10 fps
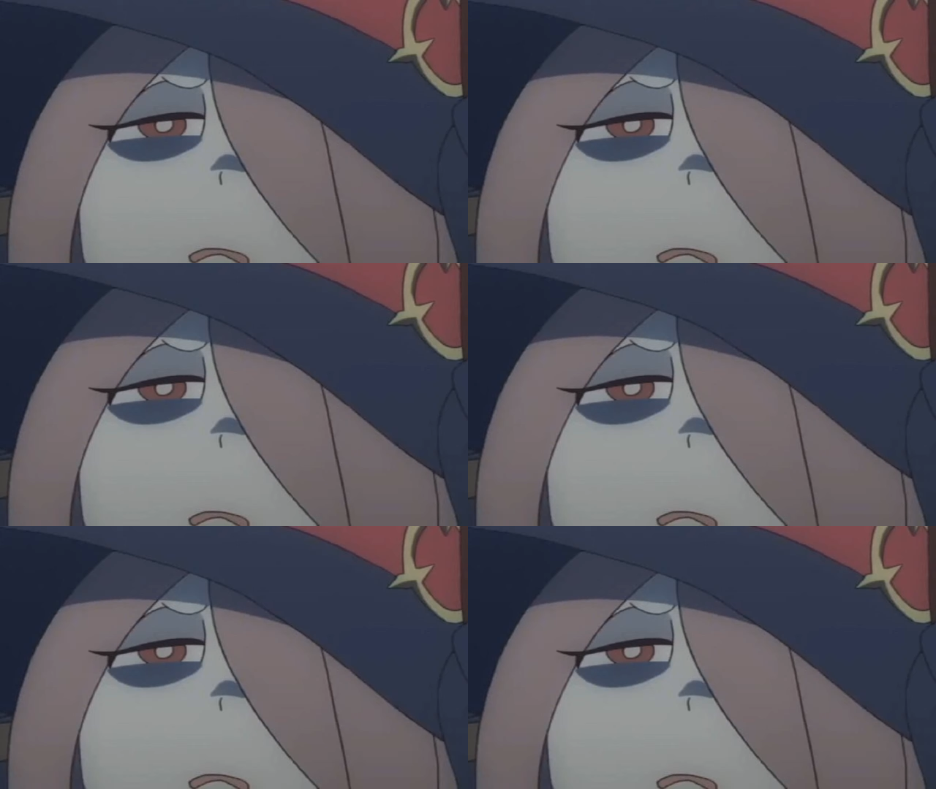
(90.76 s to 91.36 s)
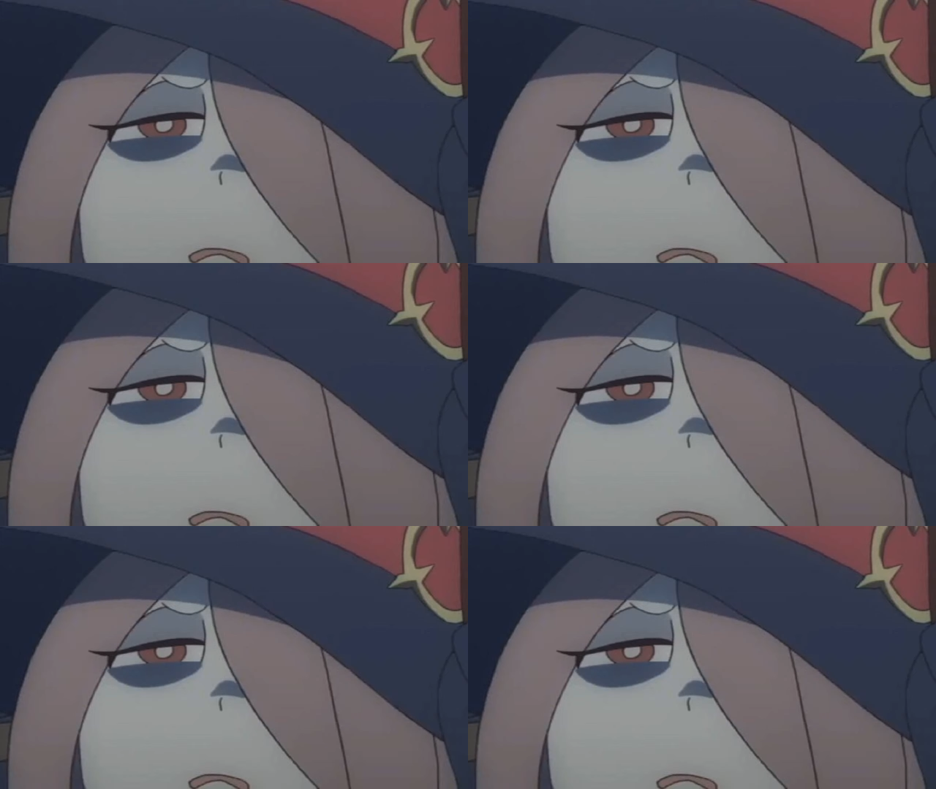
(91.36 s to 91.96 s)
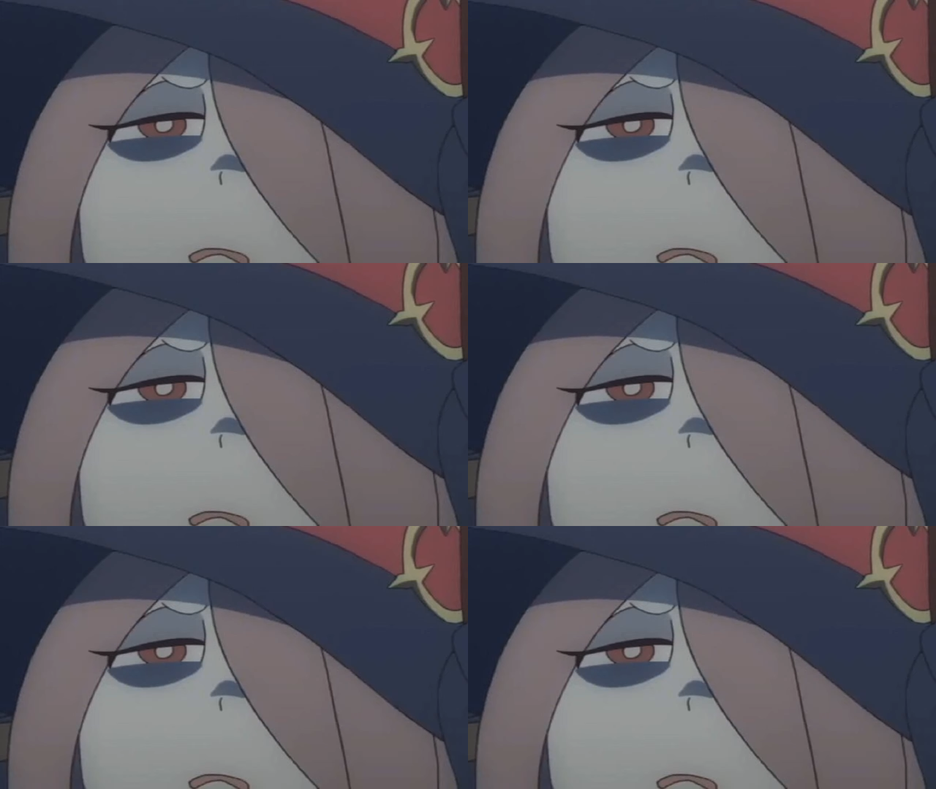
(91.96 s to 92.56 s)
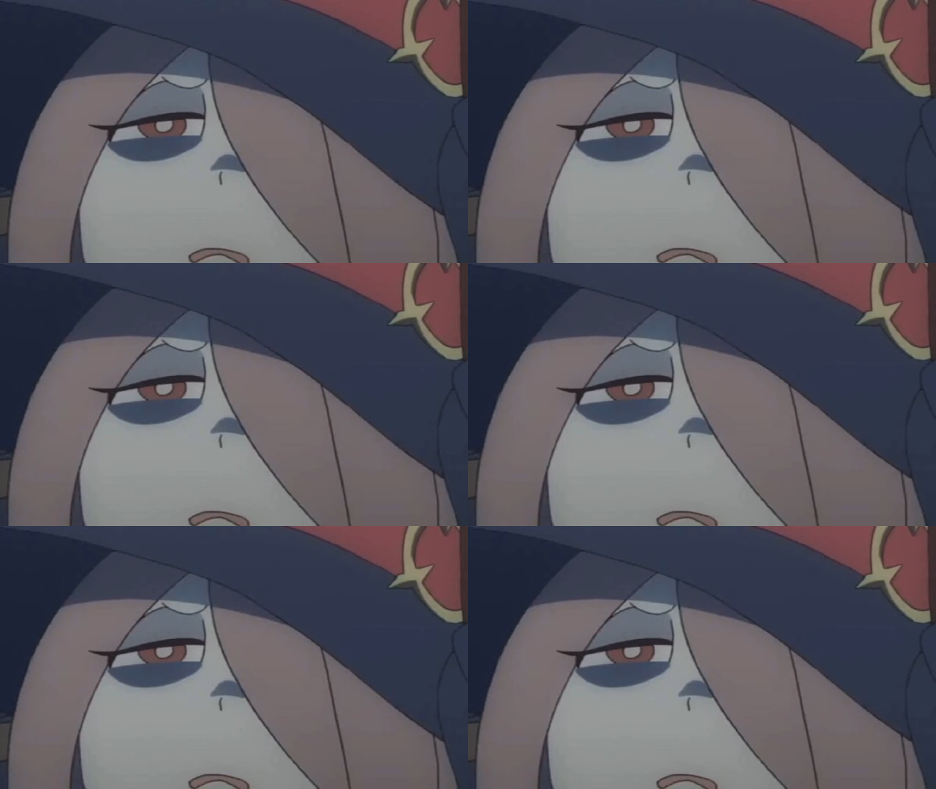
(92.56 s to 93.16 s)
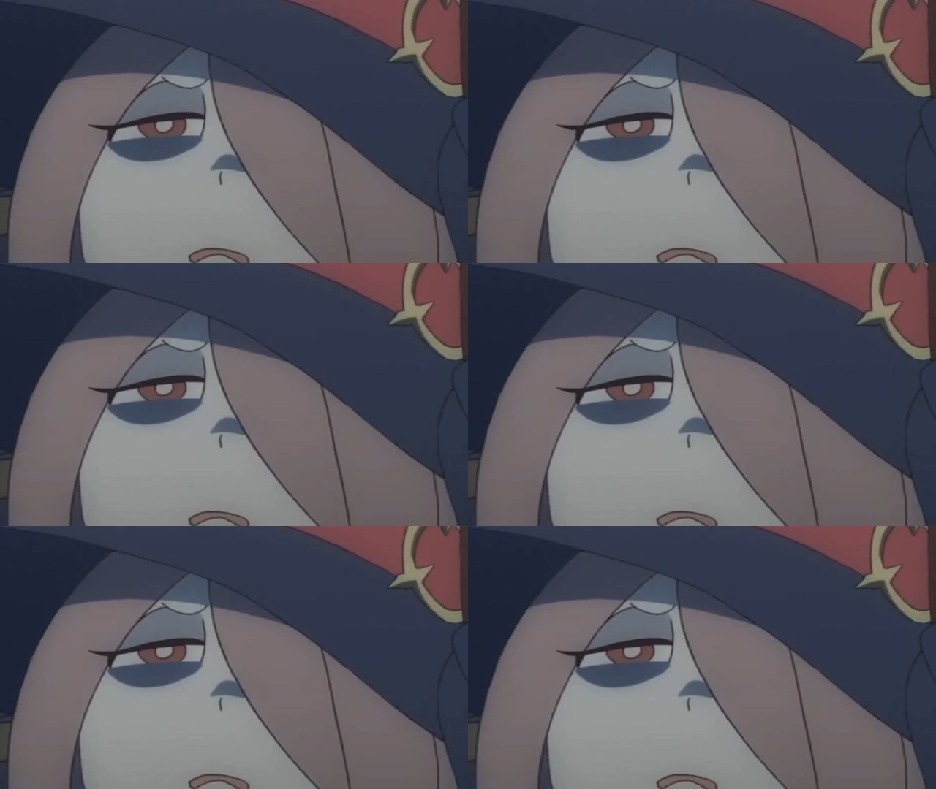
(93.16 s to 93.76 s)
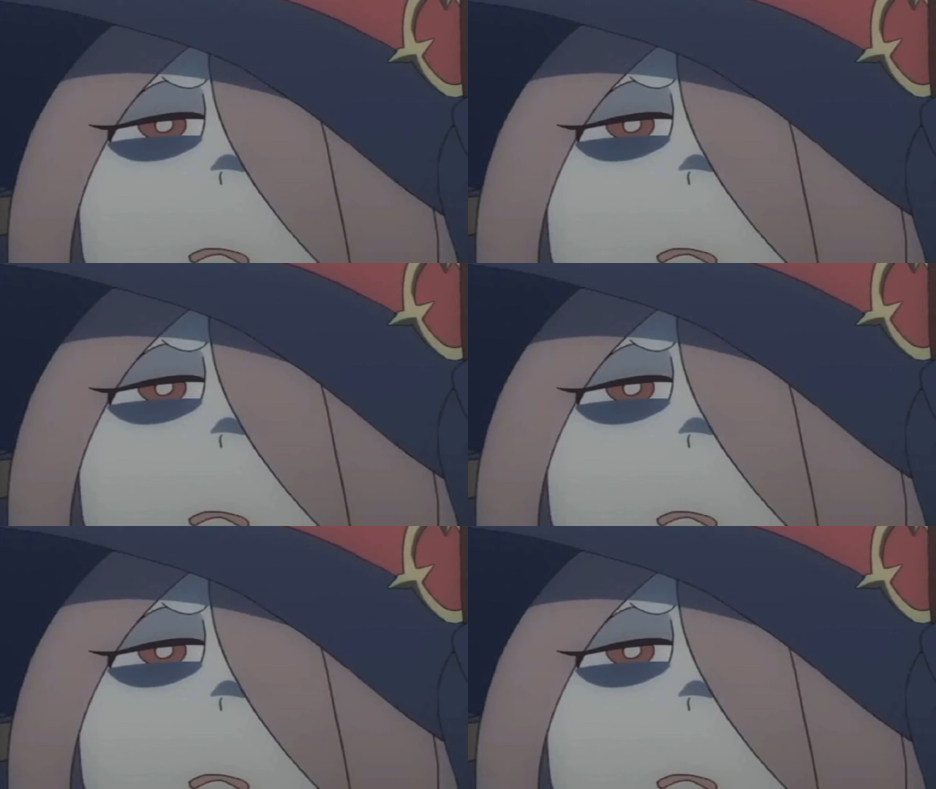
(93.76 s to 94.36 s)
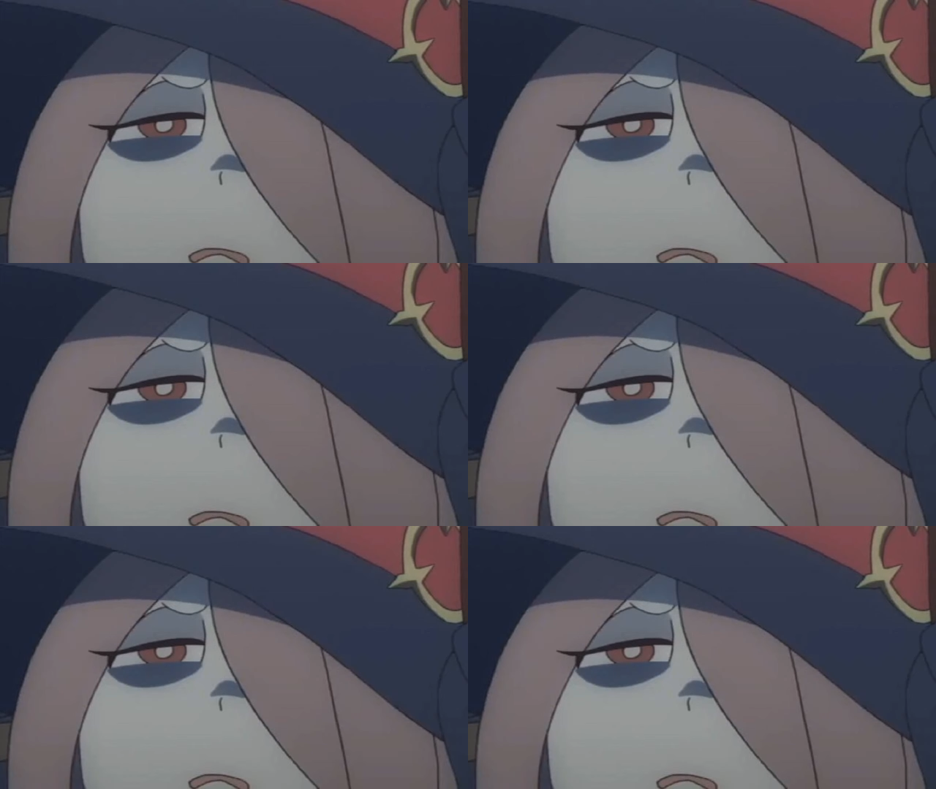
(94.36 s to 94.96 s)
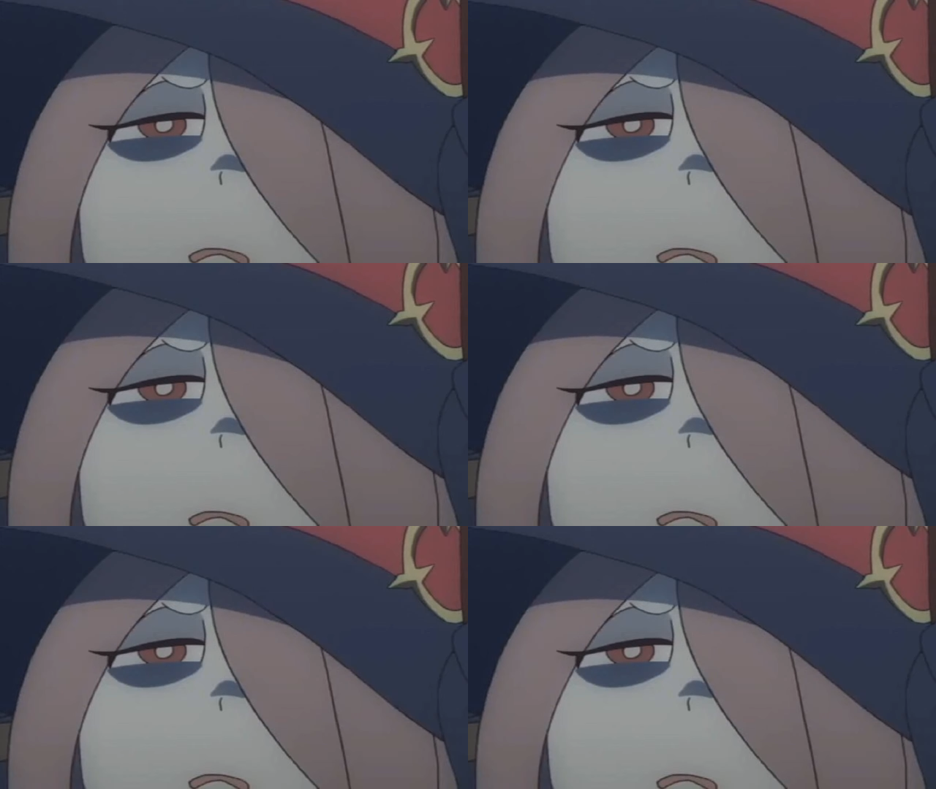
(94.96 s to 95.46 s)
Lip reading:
Nobody's mouth can be seen.